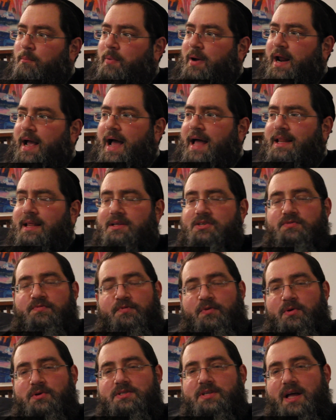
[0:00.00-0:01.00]
But I got a
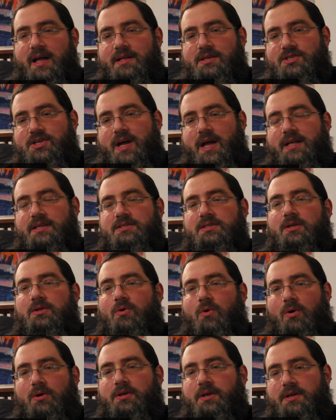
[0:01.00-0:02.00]
first-hand chance to
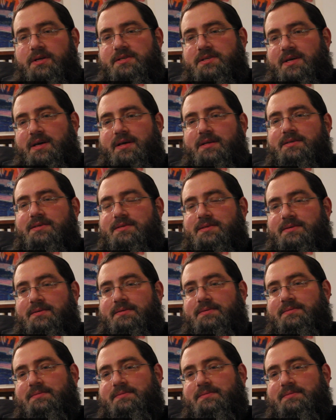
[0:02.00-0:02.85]
talk to these kids,